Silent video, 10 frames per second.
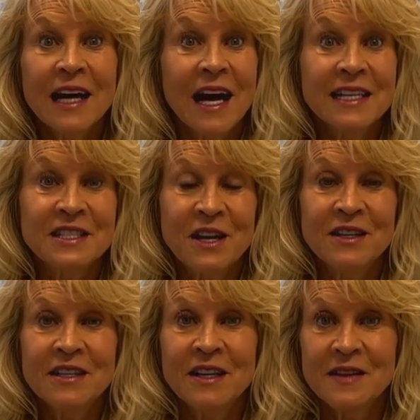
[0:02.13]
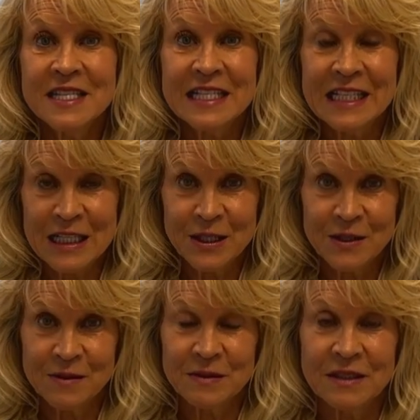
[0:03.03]
I started on this
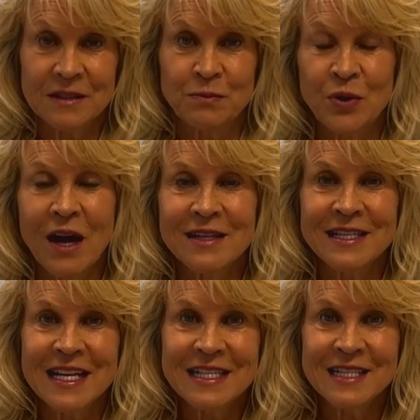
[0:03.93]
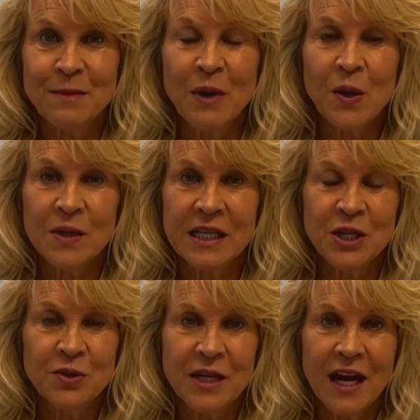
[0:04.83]
little process about a
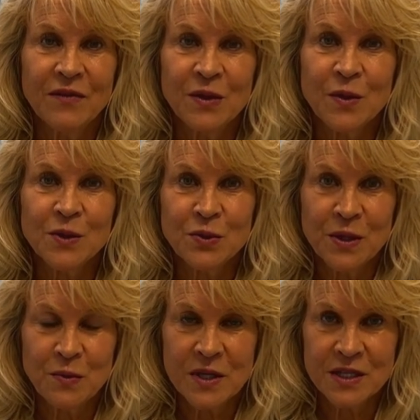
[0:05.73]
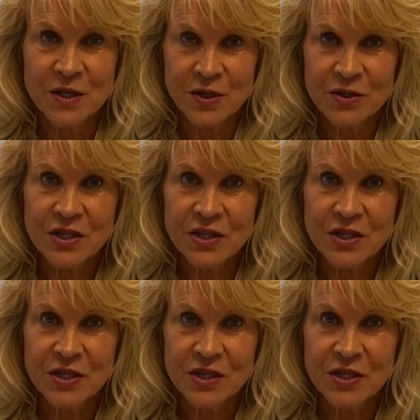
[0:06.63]
year and a half ago doing research,